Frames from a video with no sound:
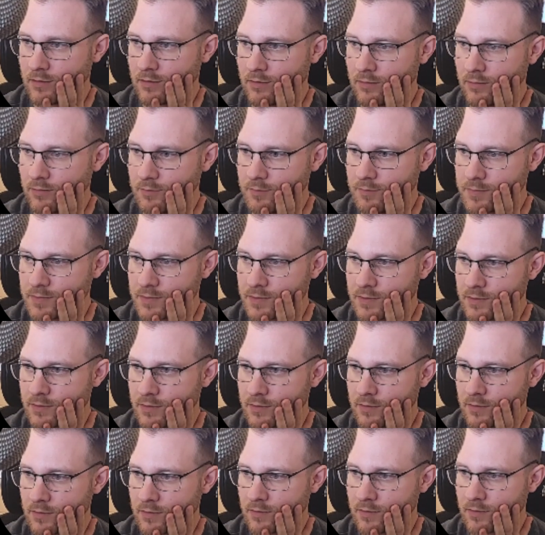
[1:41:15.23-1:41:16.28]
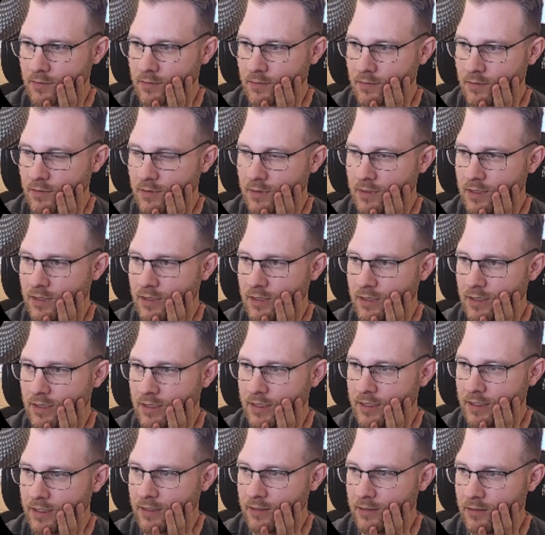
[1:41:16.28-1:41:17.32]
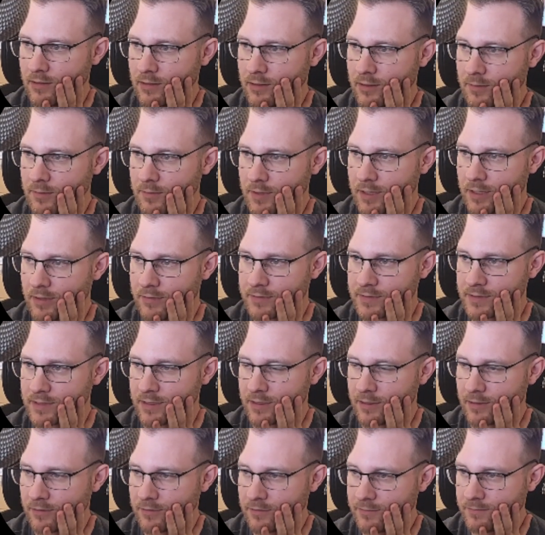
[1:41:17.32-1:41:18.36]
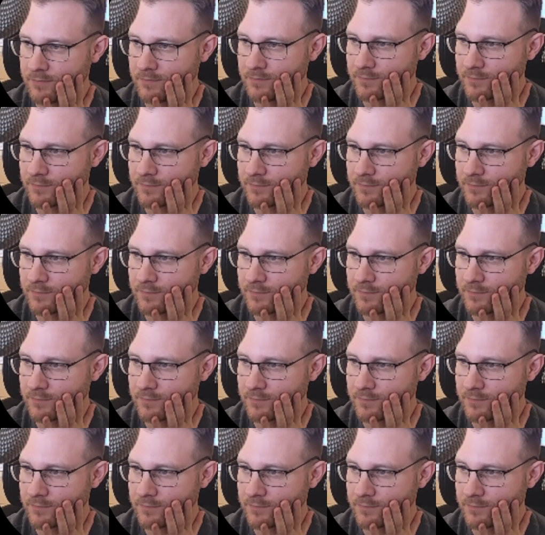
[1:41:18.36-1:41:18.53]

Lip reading: Oops. Get alarm countdown.